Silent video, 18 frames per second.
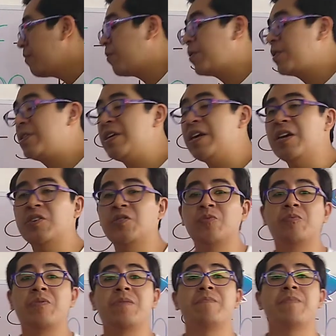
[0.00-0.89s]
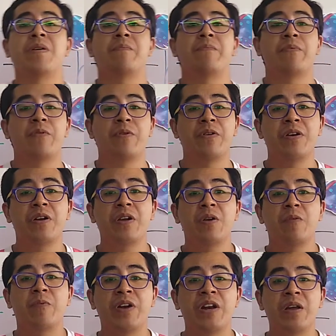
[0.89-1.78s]
For this, remember,
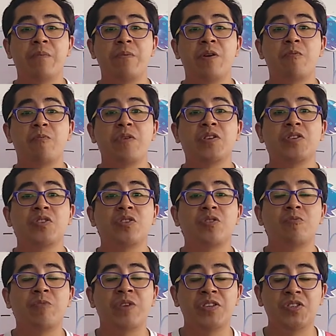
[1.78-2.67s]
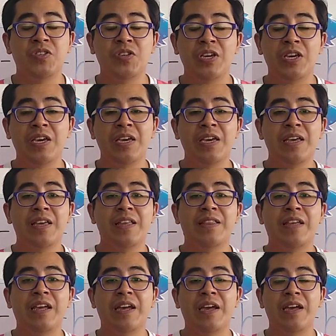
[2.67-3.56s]
whenever we see
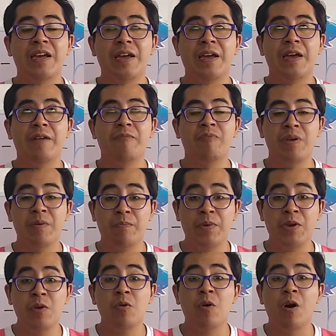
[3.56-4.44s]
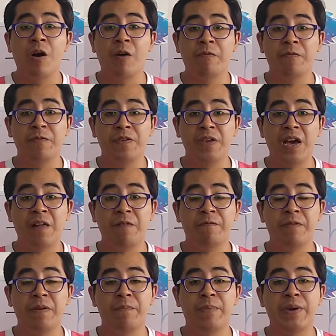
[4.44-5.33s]
the review of the
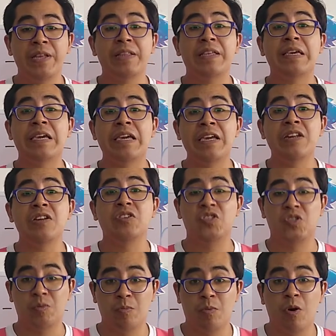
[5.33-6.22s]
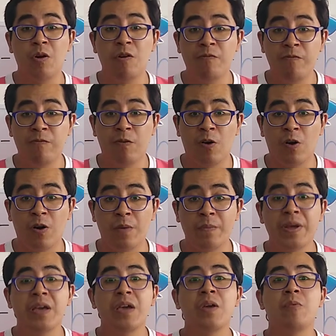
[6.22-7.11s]
alphabet in a small
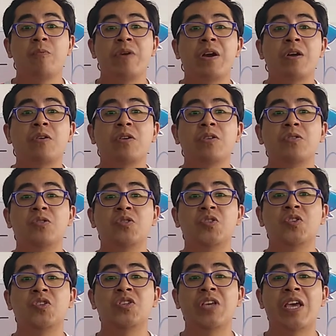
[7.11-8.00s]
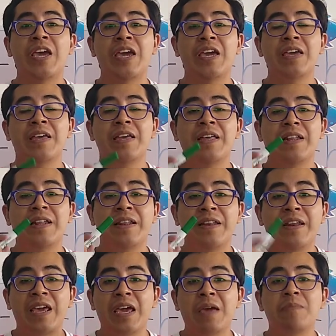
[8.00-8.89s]
form, we're going to say
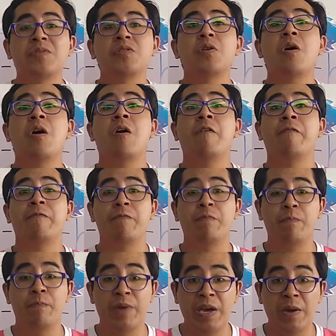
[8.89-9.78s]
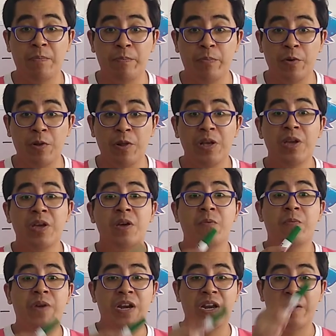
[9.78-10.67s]
names of people.
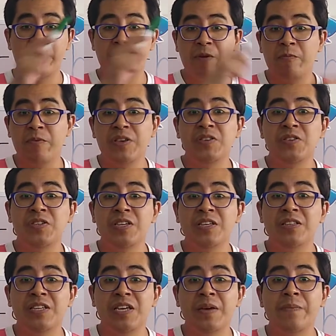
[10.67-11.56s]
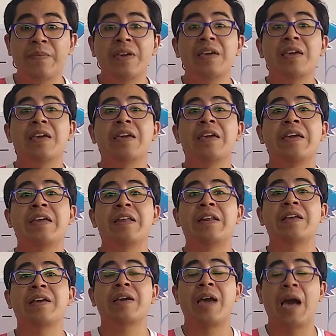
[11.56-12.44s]
Whenever we see them
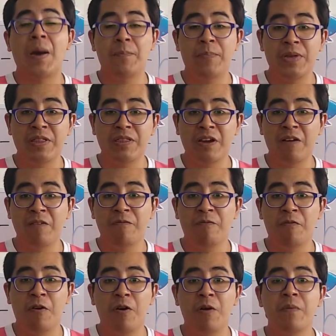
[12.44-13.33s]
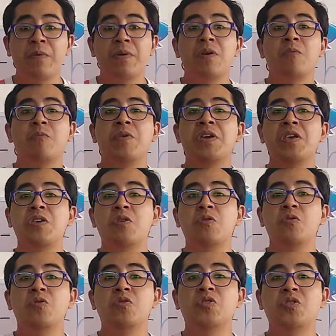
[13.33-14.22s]
in capital form, we
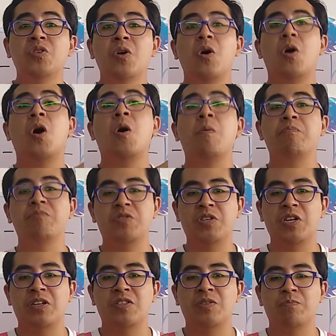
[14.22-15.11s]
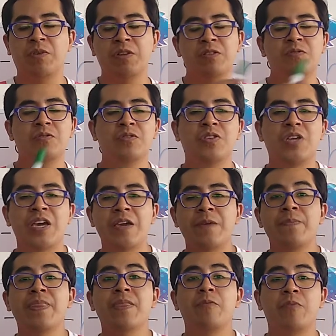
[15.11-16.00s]
use objects. But
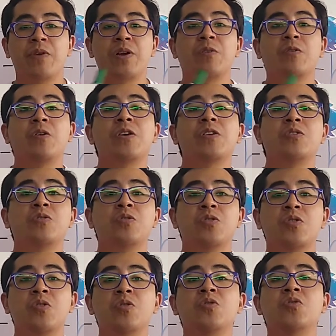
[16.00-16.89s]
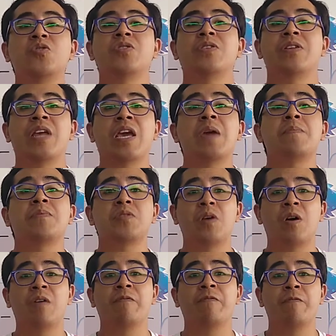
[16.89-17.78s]
today, we're going to use names
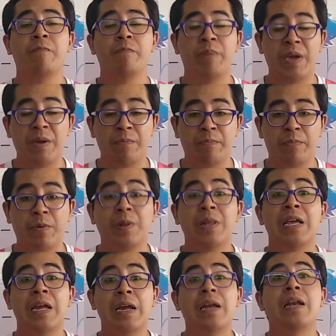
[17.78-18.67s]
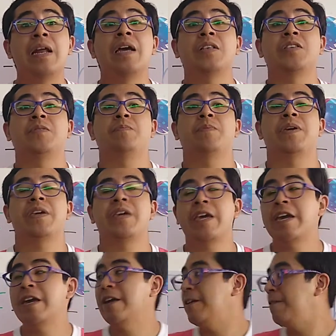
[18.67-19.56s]
of people. Let's
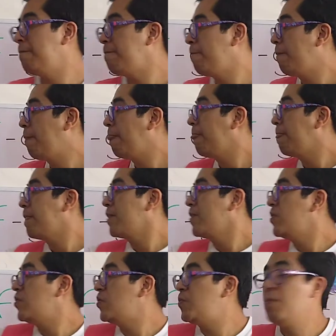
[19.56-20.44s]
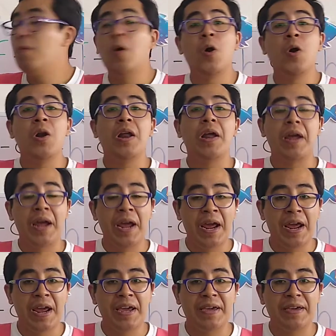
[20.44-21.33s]
begin. Small
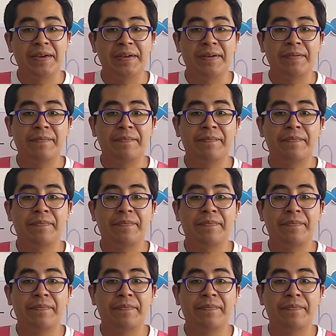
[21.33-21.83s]
A.